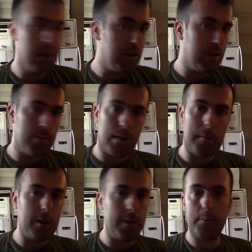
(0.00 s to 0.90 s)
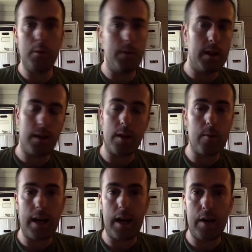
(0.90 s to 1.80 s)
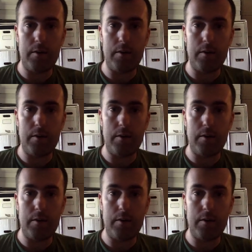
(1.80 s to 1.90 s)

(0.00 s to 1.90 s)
No problem. I don't have to move anything around.